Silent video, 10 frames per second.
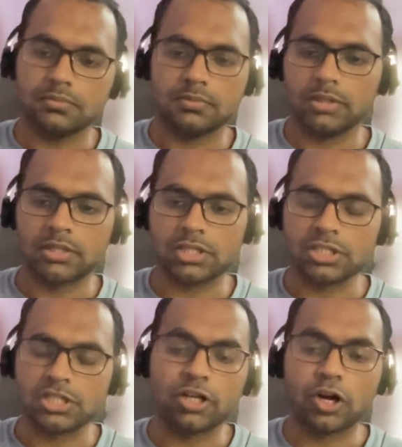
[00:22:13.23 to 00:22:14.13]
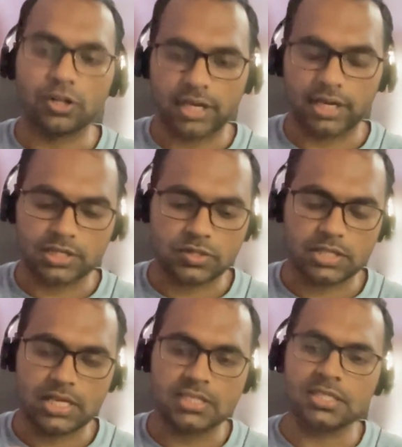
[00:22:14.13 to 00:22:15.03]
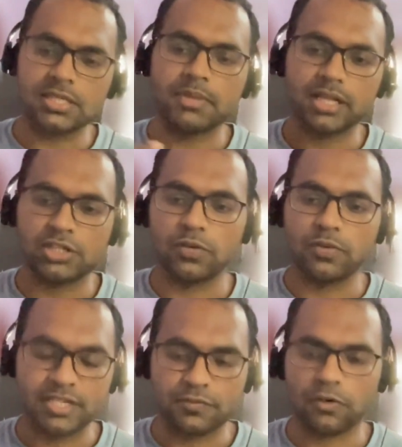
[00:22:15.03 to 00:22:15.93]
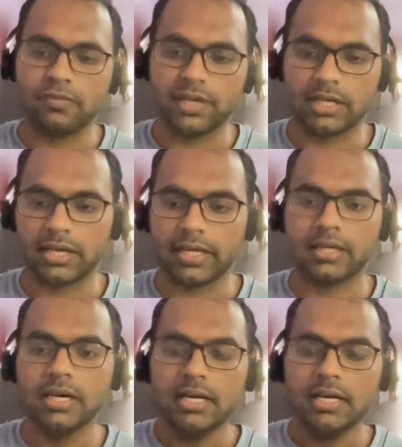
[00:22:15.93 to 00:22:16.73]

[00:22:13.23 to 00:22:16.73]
It's not concrete. So sales is something that's always evolving, right?